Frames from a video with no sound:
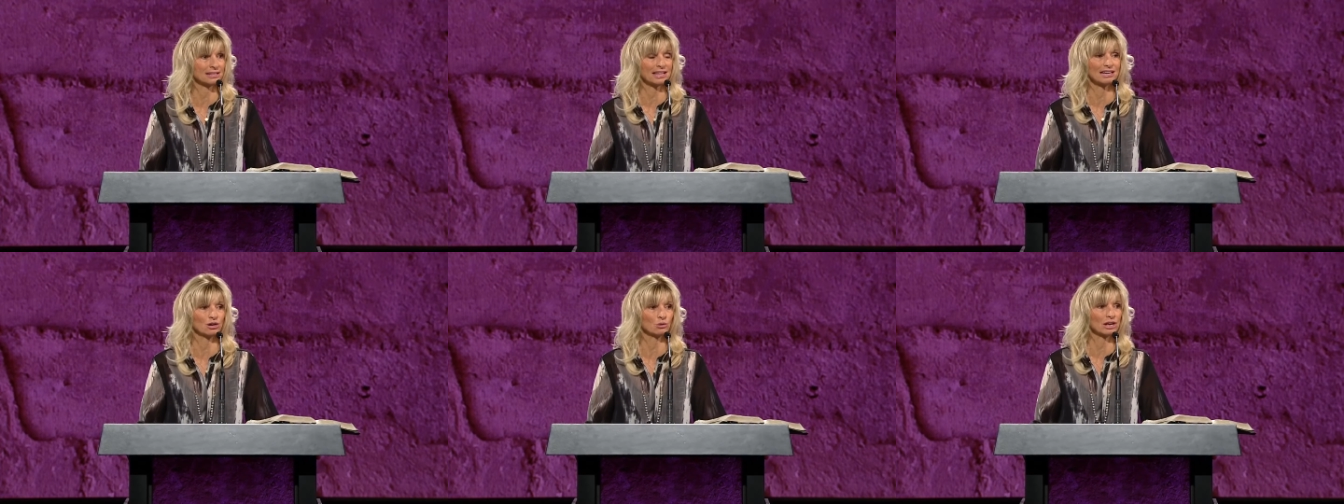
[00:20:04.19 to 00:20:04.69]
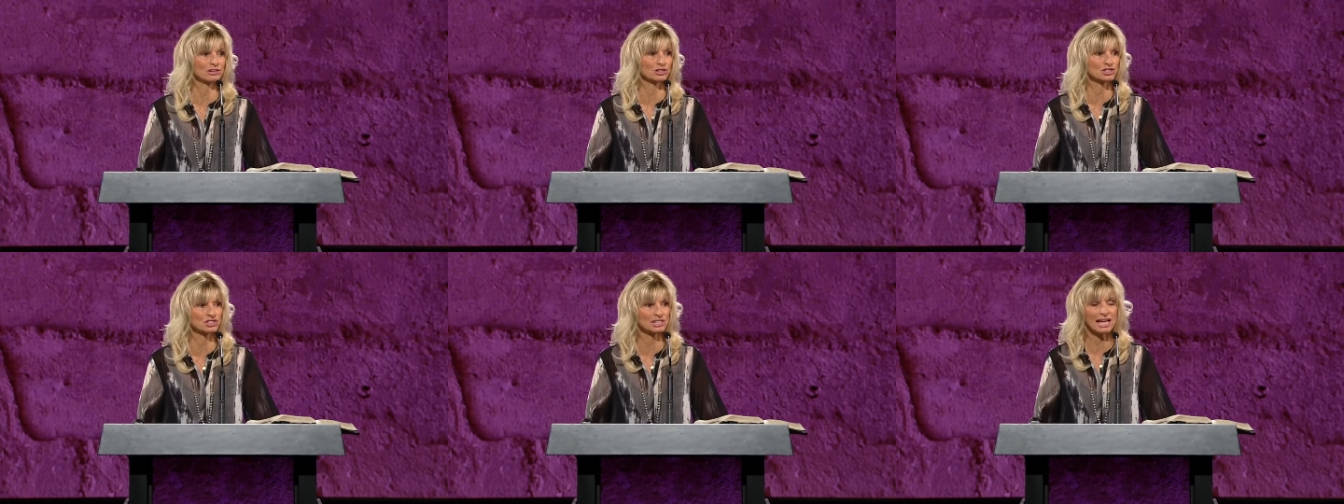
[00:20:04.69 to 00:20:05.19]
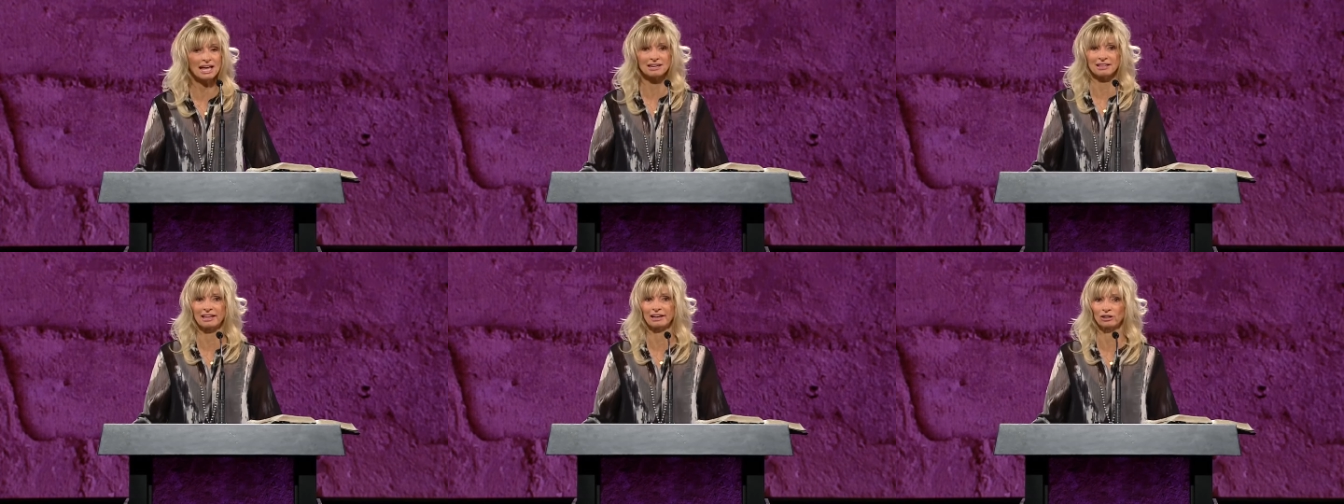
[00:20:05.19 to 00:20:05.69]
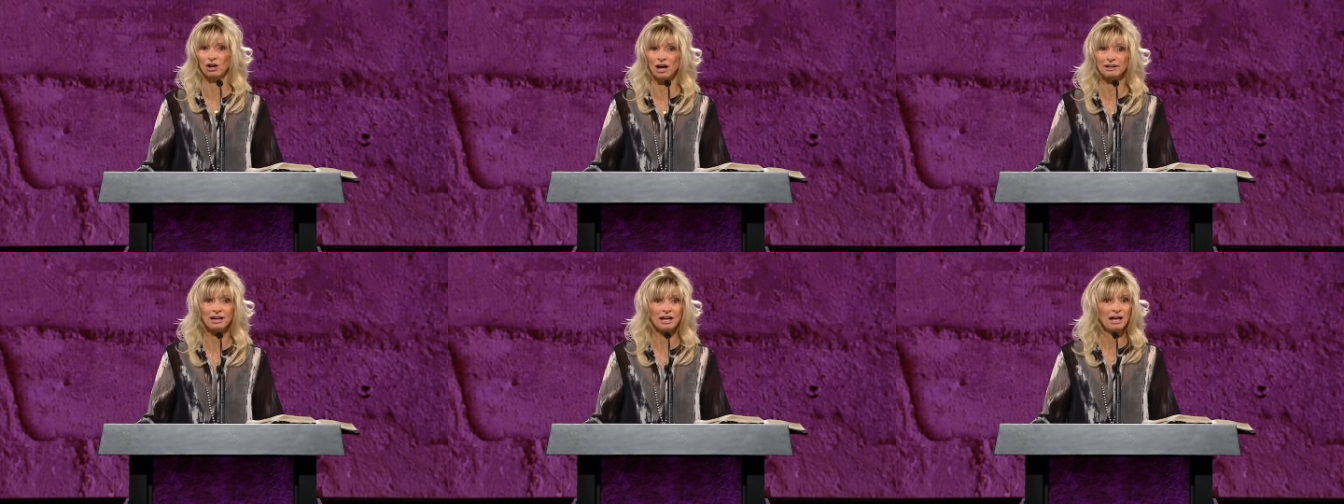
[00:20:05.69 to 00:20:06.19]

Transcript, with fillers: they don't understand, and they are con.